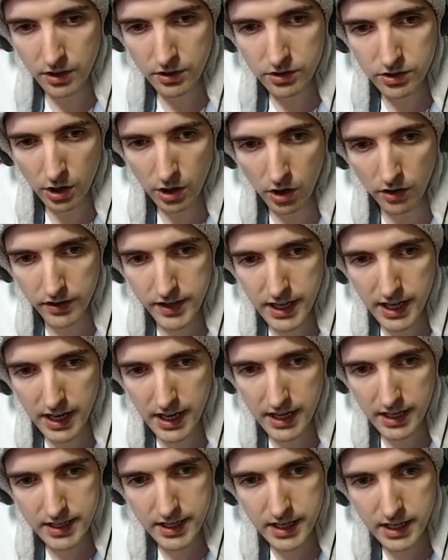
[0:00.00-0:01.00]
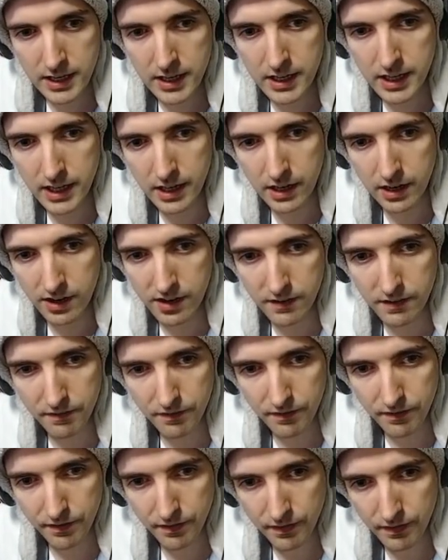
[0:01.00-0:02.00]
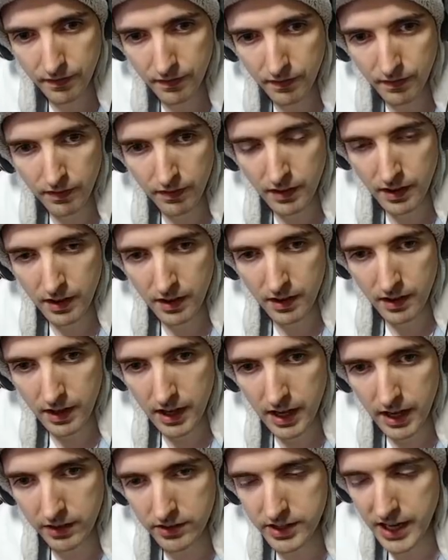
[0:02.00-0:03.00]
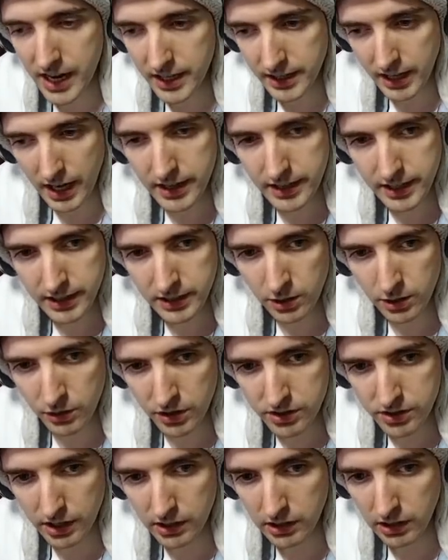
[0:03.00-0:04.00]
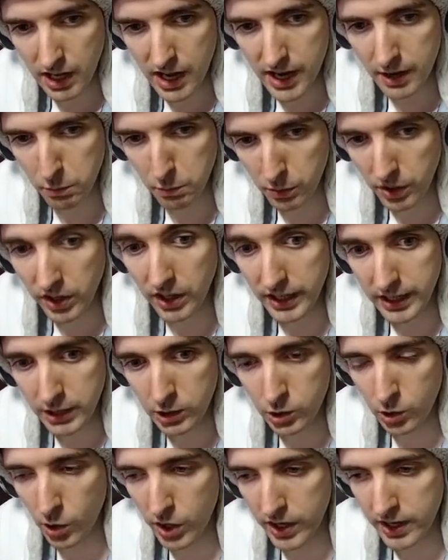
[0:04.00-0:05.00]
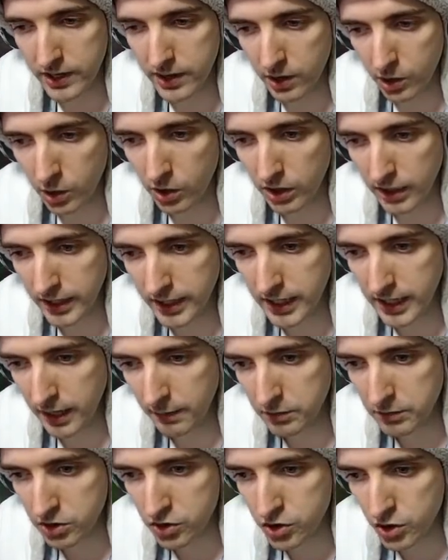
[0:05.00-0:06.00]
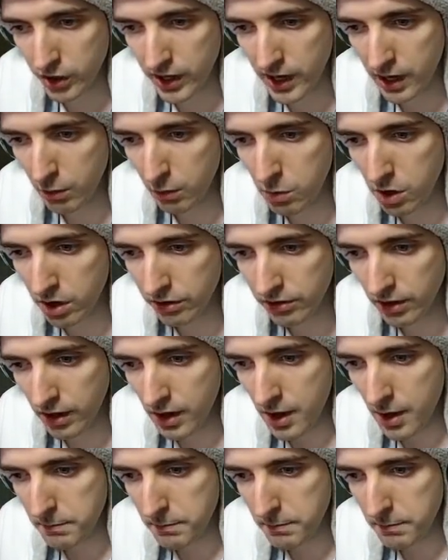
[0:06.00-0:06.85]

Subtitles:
So the idea here is, I think there is a lot of really good early game to show you how it works.